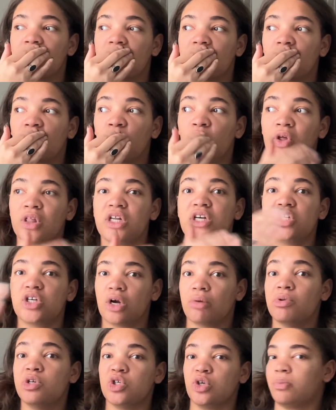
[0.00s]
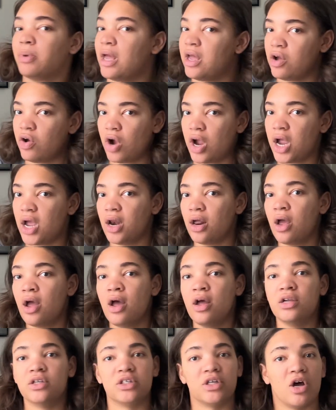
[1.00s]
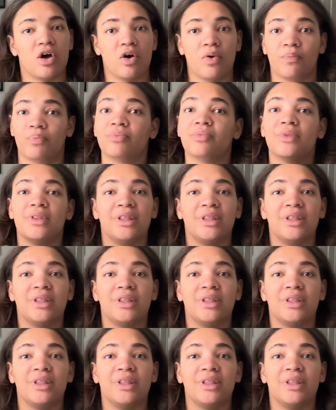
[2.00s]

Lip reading: really determines your pay grade. So